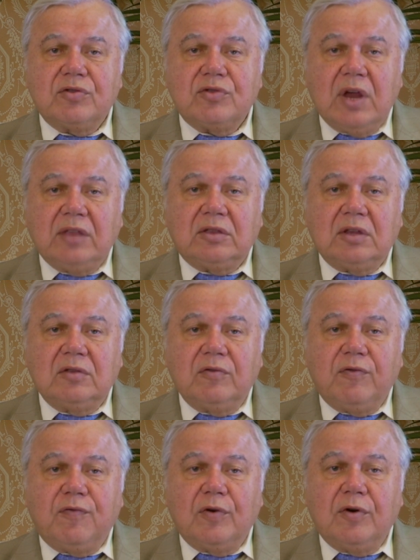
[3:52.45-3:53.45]

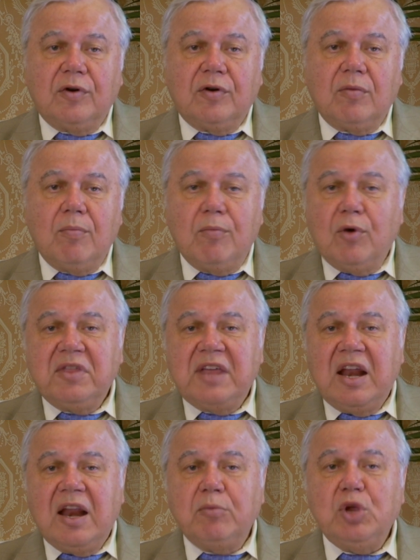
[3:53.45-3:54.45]
threatened for more than a